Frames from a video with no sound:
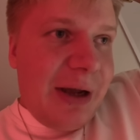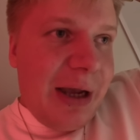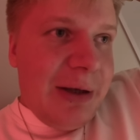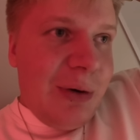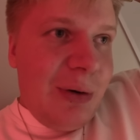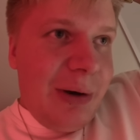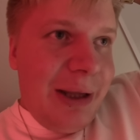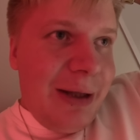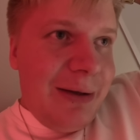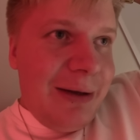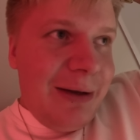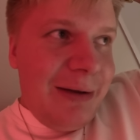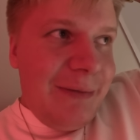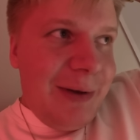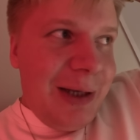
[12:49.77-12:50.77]
I know I
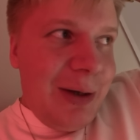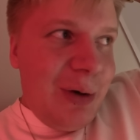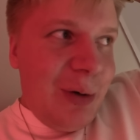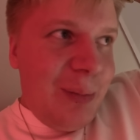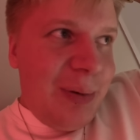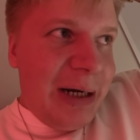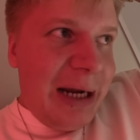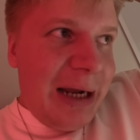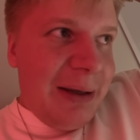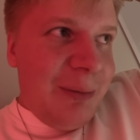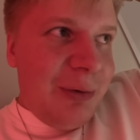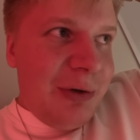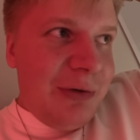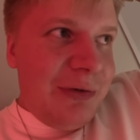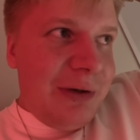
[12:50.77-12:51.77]
ended the video, but
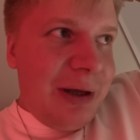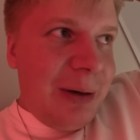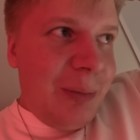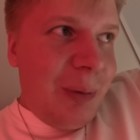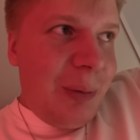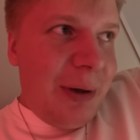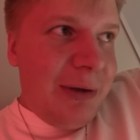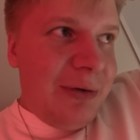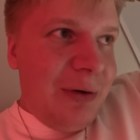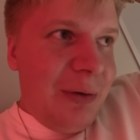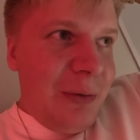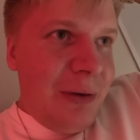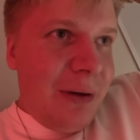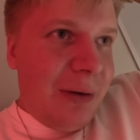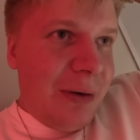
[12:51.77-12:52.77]
we went to
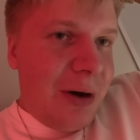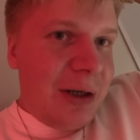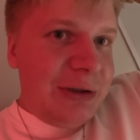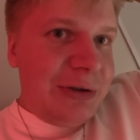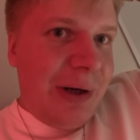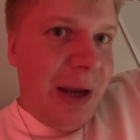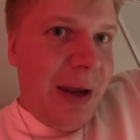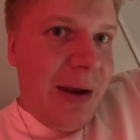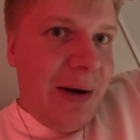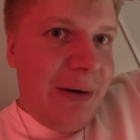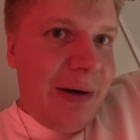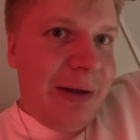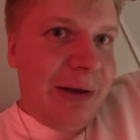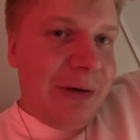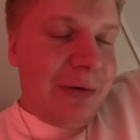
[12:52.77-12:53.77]
do the laundry
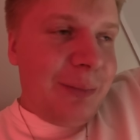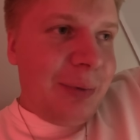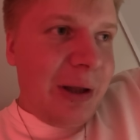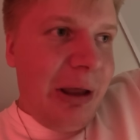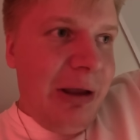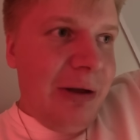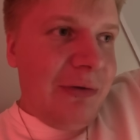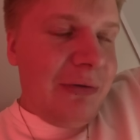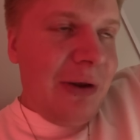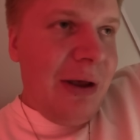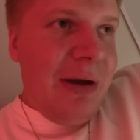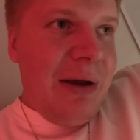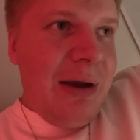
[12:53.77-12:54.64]
here in this place,